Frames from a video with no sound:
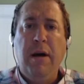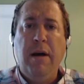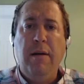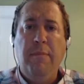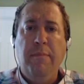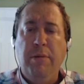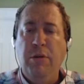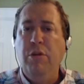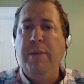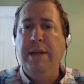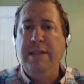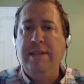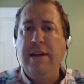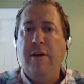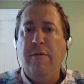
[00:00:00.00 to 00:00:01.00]
bloom
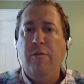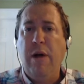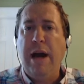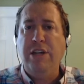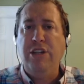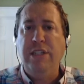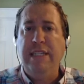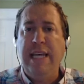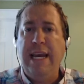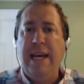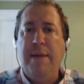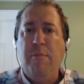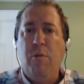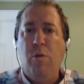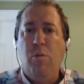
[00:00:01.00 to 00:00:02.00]
itself will actually take
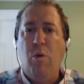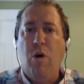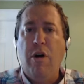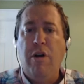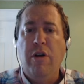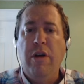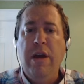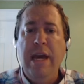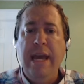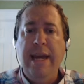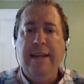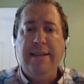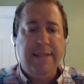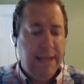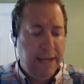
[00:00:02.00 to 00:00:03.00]
up more water
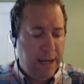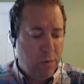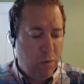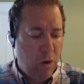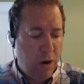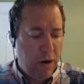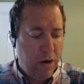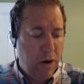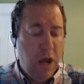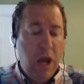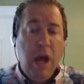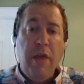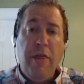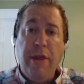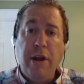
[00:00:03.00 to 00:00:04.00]
in acidic water.
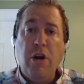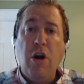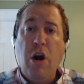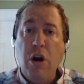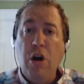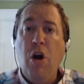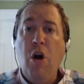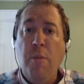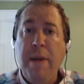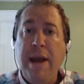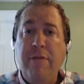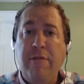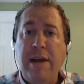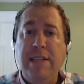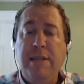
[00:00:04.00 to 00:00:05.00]
There are
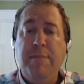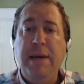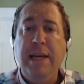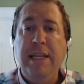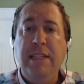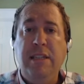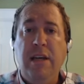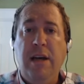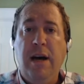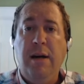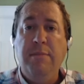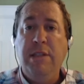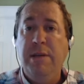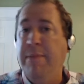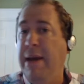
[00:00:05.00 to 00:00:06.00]
homemade recipes
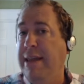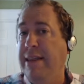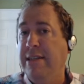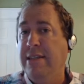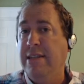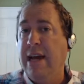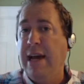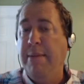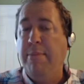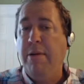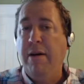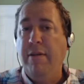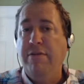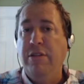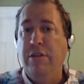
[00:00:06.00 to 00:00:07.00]
to make this type
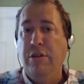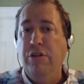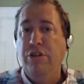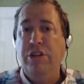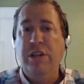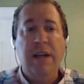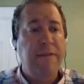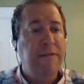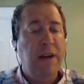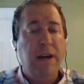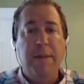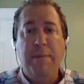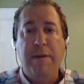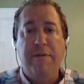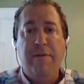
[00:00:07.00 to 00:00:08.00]
of solution. I've done
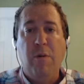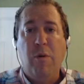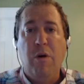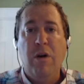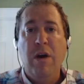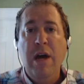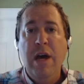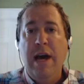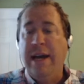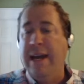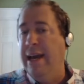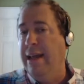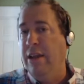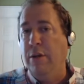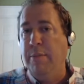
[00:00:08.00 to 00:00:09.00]
it before.
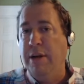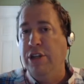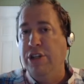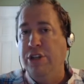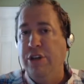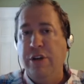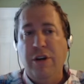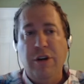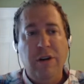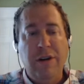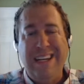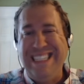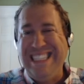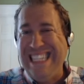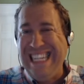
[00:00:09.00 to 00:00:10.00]
Again, a little bit of sugar,
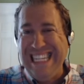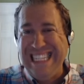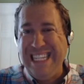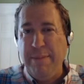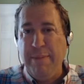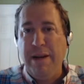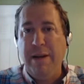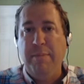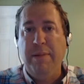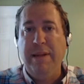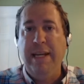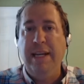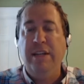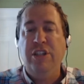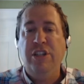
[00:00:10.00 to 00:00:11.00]
a teensy bit of
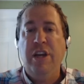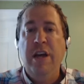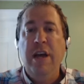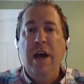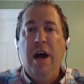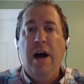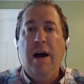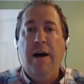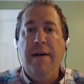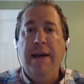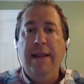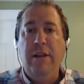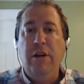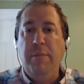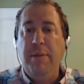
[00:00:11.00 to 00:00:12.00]
bleach, and
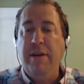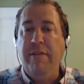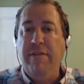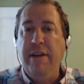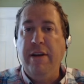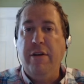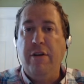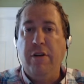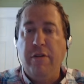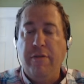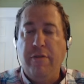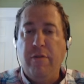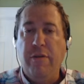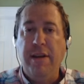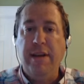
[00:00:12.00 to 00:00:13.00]
a little bit of vinegar
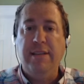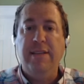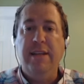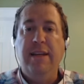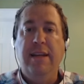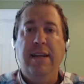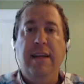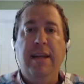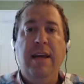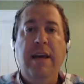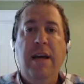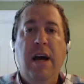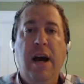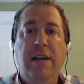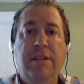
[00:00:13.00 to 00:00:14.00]
for the acidity.
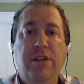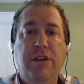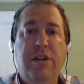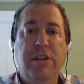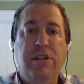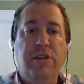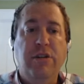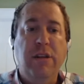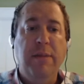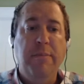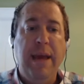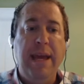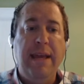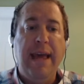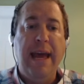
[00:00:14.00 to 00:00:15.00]
So you can certainly
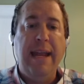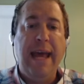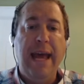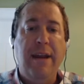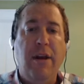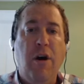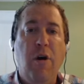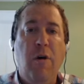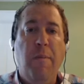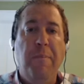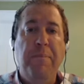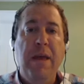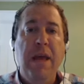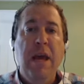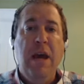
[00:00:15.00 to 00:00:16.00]
make that at
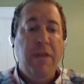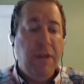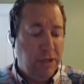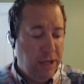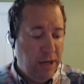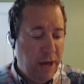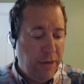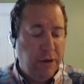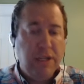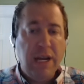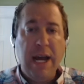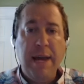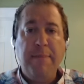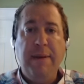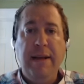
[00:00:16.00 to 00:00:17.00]
home. There's another
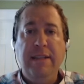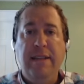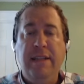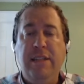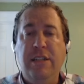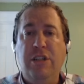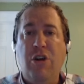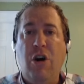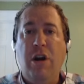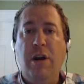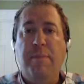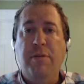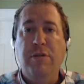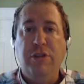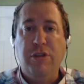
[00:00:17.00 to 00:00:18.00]
type. This is called a
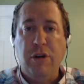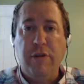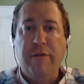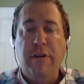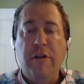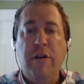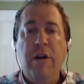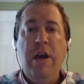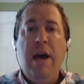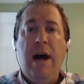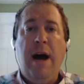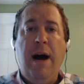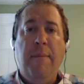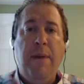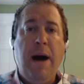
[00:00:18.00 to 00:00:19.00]
preserver.
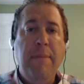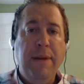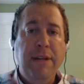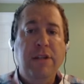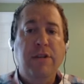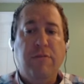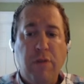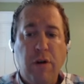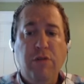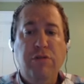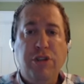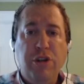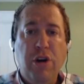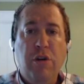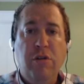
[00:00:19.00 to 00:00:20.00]
I'm into rose
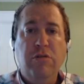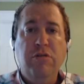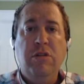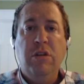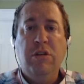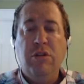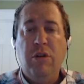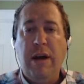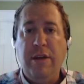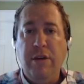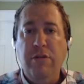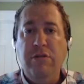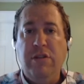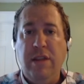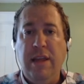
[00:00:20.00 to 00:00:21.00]
shows, so I
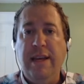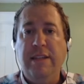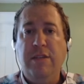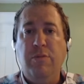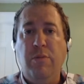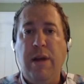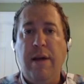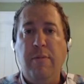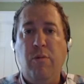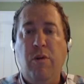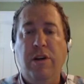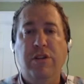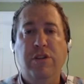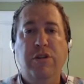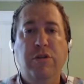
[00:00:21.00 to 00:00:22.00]
use this when I
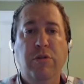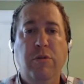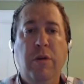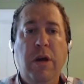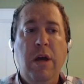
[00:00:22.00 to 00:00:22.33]
want to,